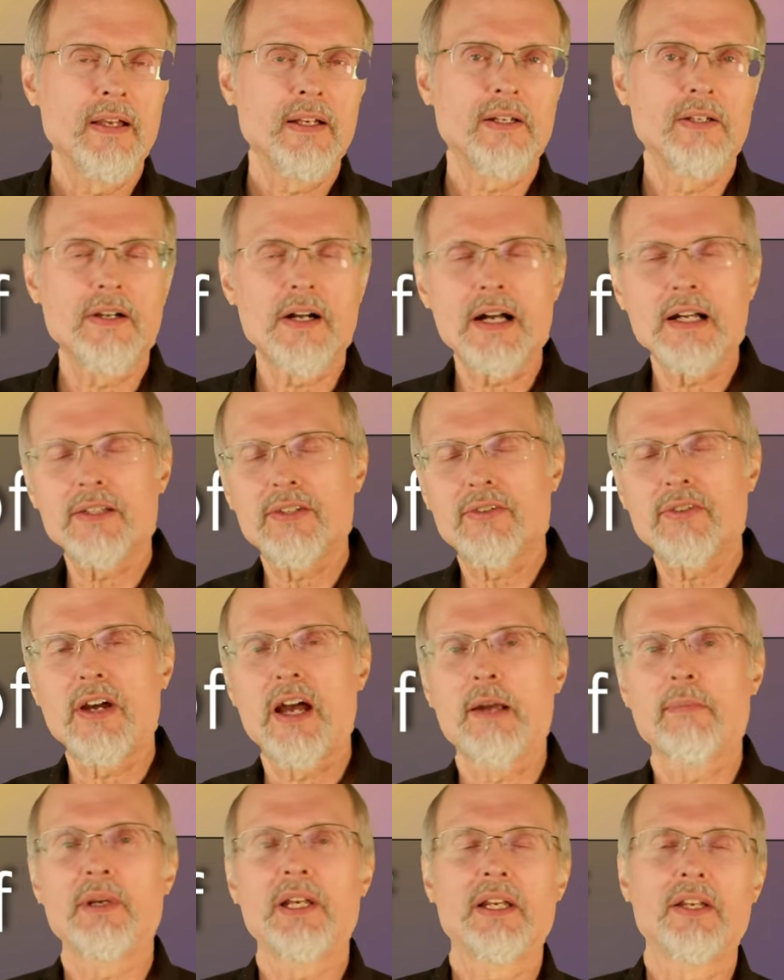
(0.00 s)
God's
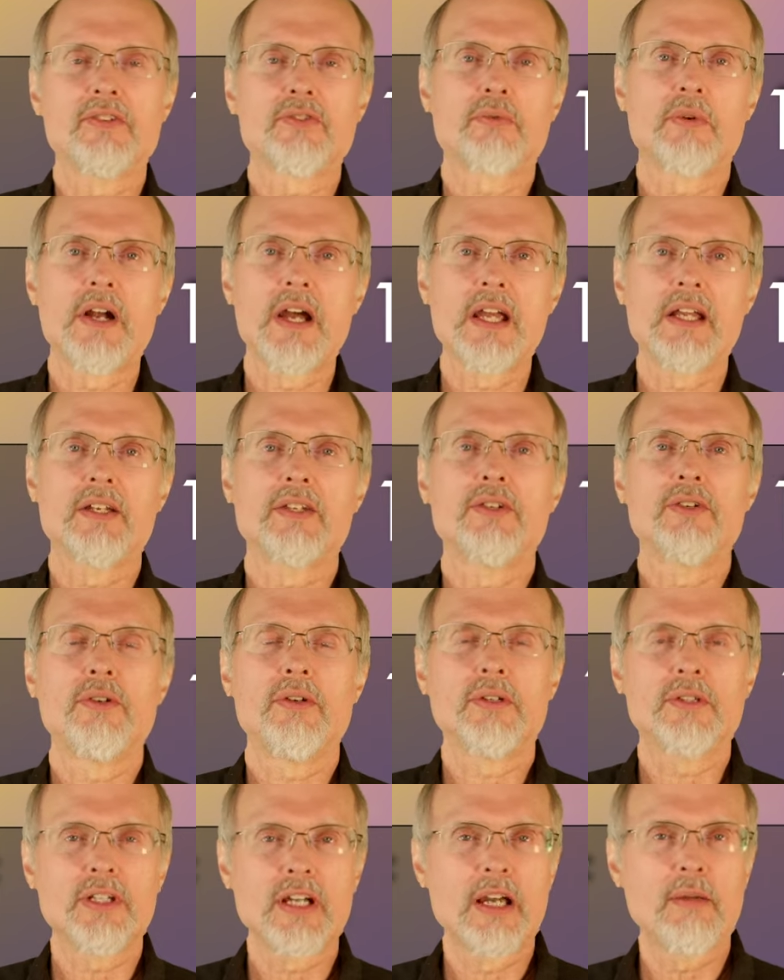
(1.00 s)
timing is right,
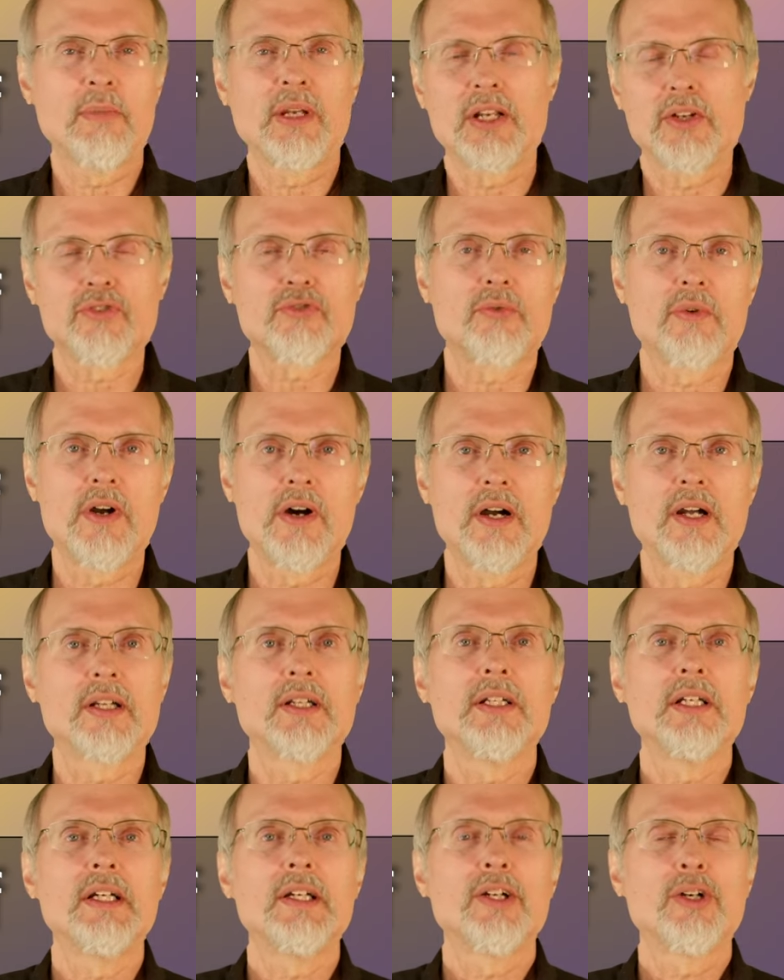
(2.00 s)
your timing is wrong.